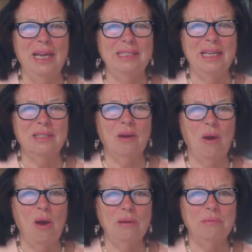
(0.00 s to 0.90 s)
and that
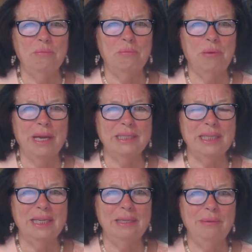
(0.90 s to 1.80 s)
God,
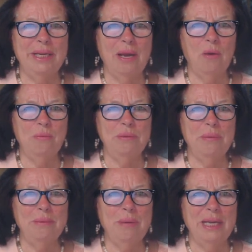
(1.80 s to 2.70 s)
practically when I open
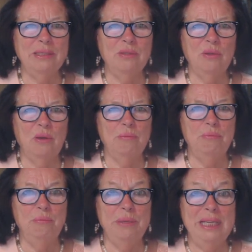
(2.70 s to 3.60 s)
my mind to
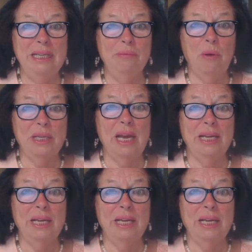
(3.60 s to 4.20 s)
be what